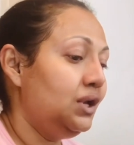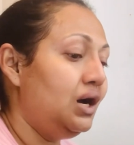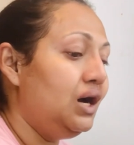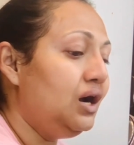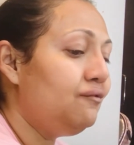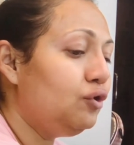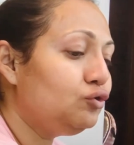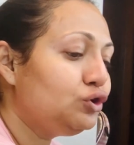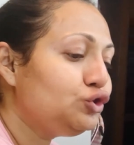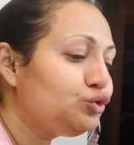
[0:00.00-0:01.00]
I have
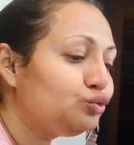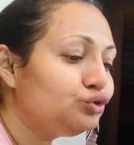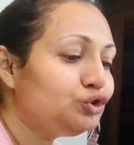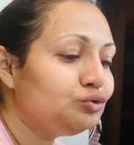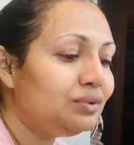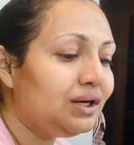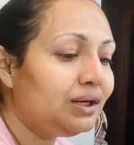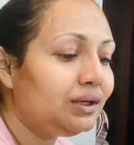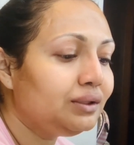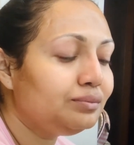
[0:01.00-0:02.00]
already showed you
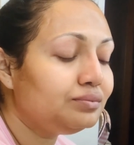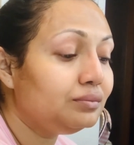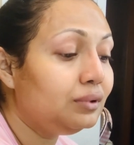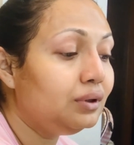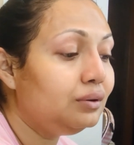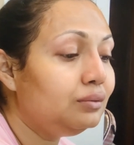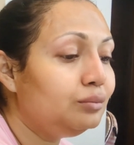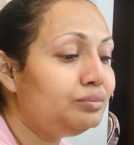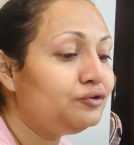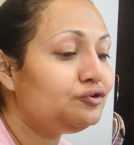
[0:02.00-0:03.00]
my
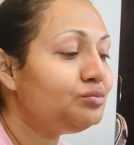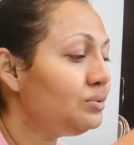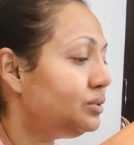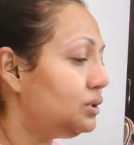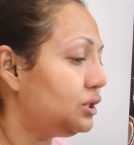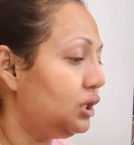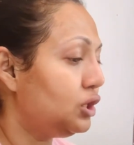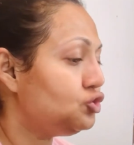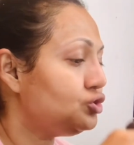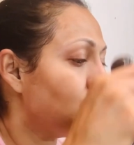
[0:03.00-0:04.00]
perfume
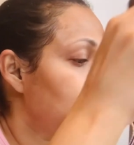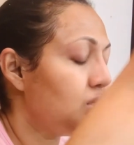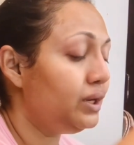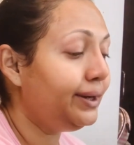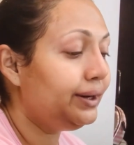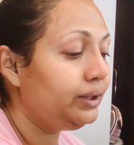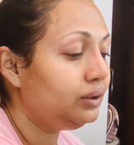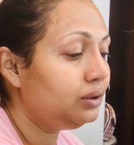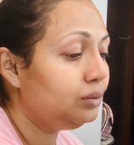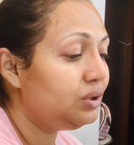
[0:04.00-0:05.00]
collection
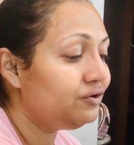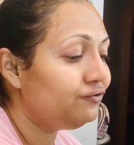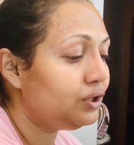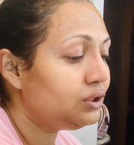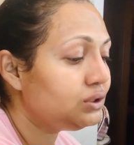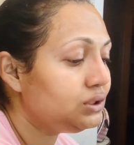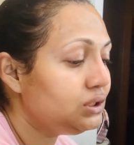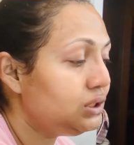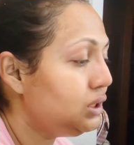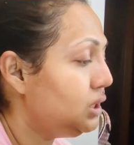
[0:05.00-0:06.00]
and my
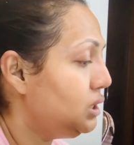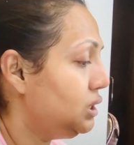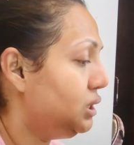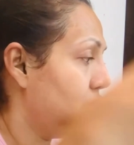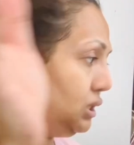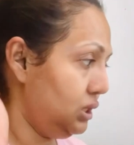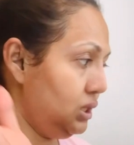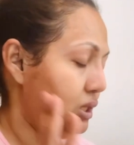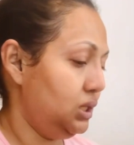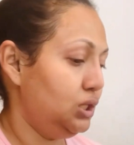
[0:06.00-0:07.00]
vanity
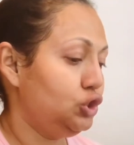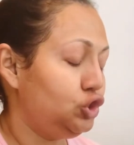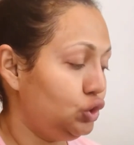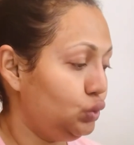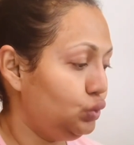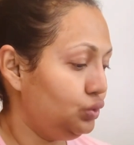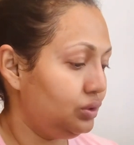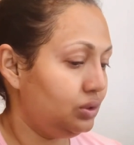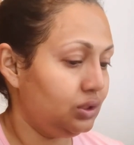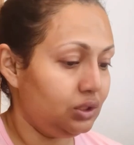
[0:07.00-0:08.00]
tour
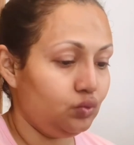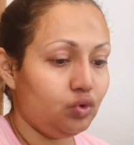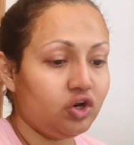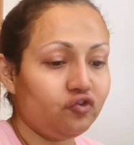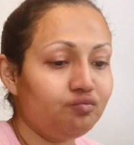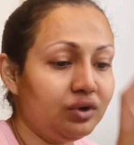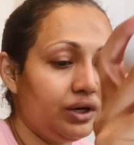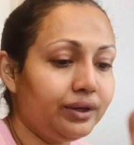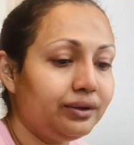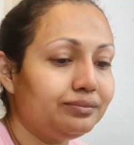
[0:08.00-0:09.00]
in one of
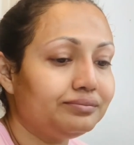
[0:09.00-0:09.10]
my